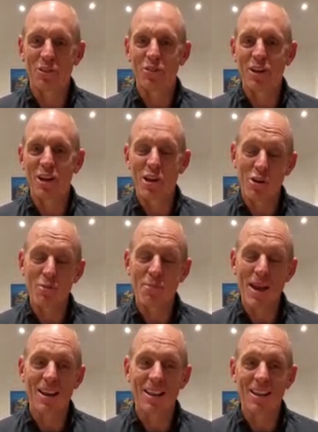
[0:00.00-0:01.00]
you know
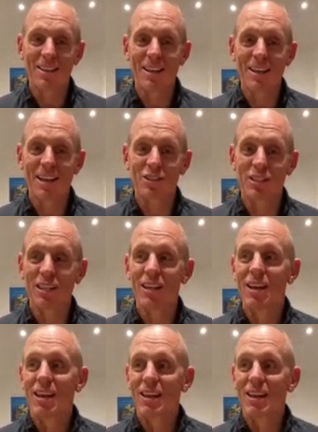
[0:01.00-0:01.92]
about it and then actually